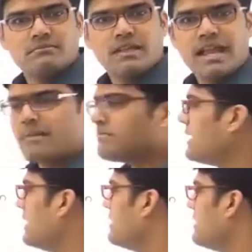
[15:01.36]
cram,
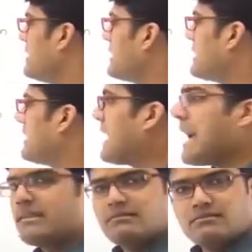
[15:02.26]
right?
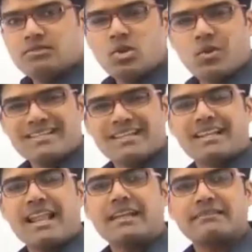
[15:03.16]
clan. You know what's a
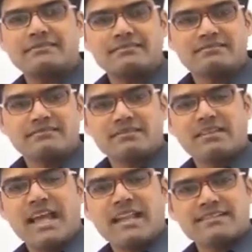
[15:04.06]
clan?
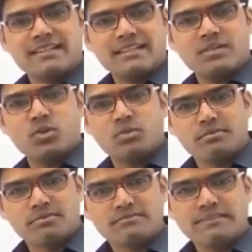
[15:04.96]
Clan is like a
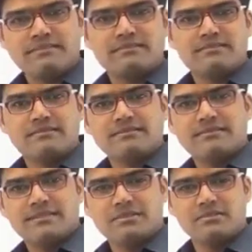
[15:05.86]
group.
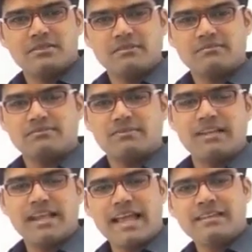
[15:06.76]
You know the
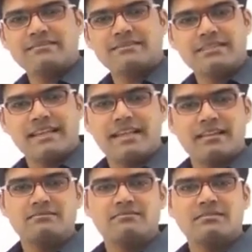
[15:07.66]
clan is like a
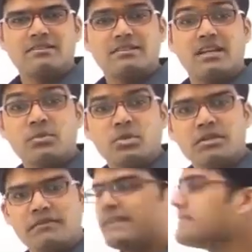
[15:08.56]

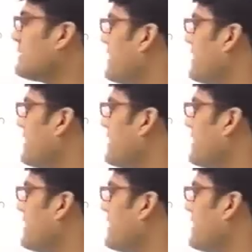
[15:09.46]
community we can say,